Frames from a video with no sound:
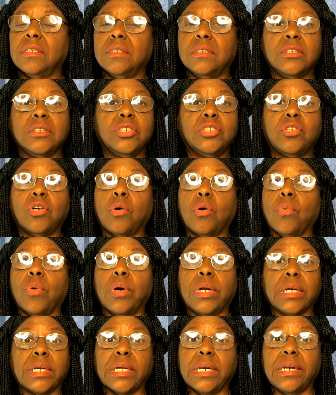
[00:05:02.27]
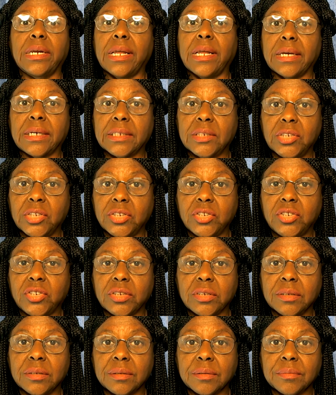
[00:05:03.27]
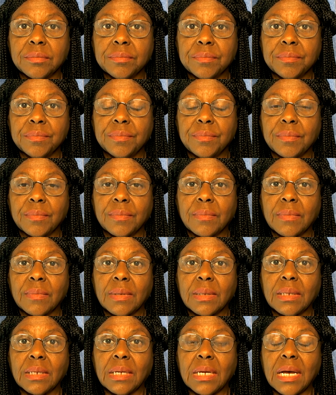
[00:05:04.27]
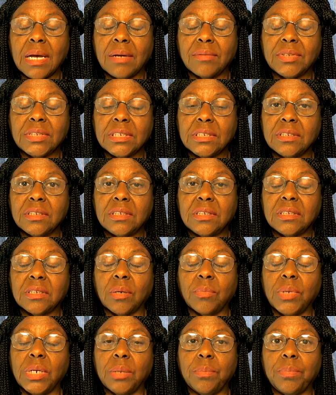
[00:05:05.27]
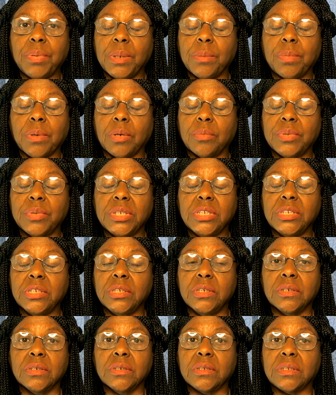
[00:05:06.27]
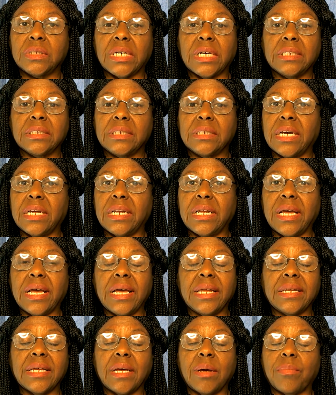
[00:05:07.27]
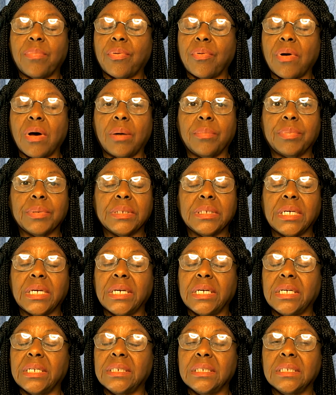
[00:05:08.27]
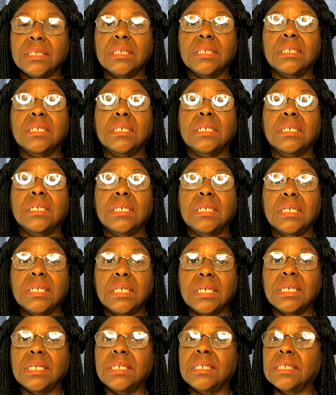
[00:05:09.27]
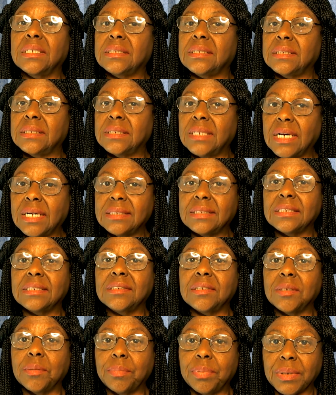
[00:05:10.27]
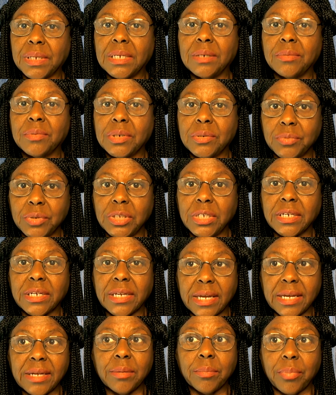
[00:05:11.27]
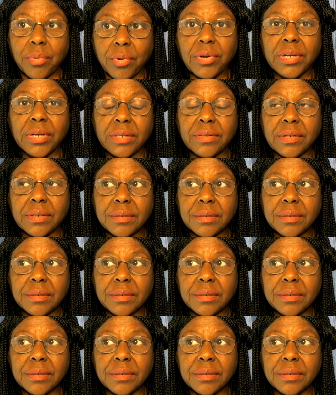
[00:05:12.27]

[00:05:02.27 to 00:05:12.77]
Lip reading: you don't want to get in that condition. I've seen so many people over the years that had that problem, and It is nothing to play with when you can't breathe.